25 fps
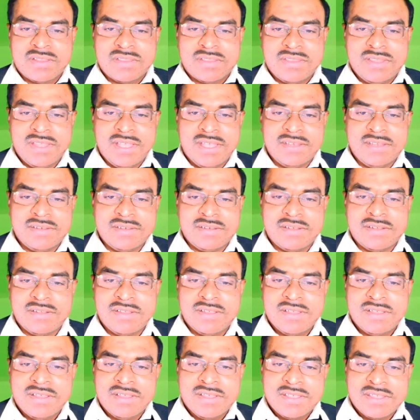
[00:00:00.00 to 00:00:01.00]
Then
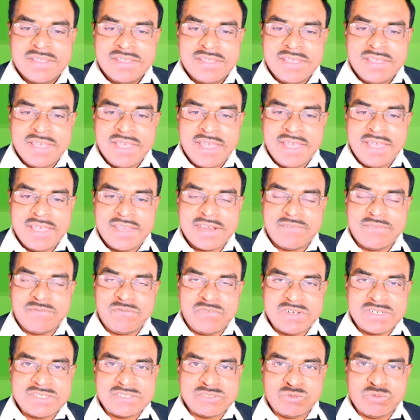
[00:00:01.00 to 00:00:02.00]
A
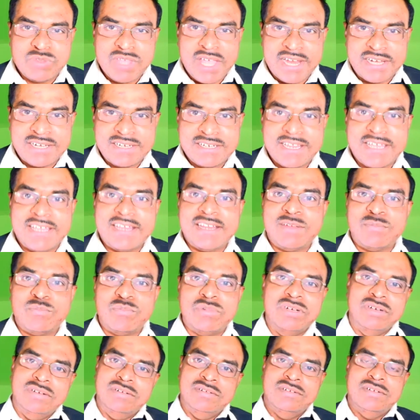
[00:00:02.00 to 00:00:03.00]
refers to the
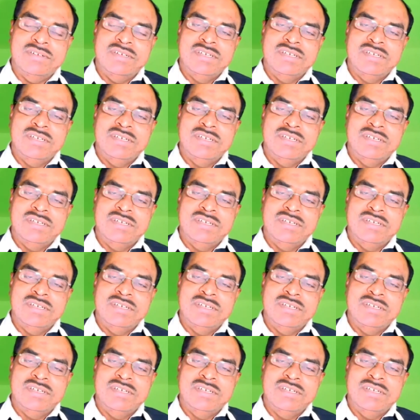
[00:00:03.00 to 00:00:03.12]
attainable,